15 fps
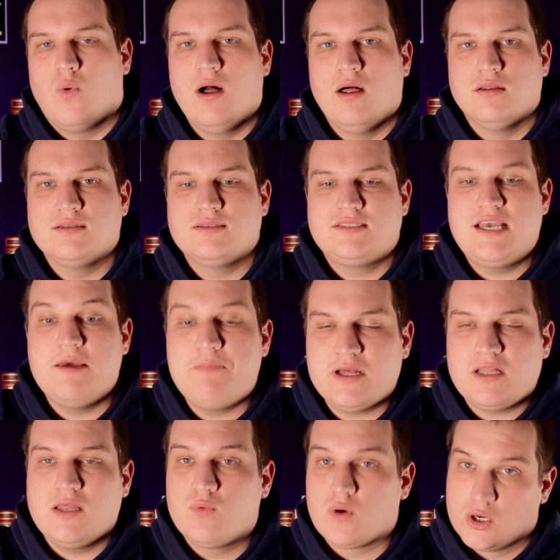Well,
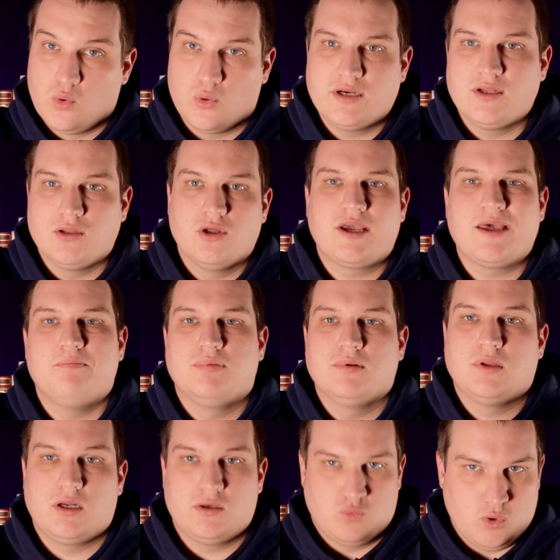typically we're going to look at
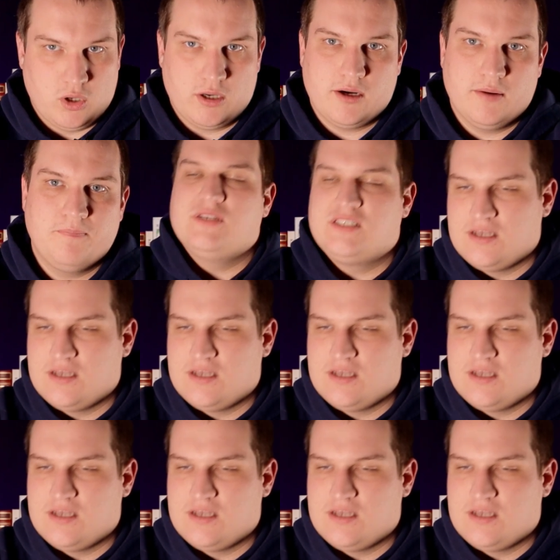blood work.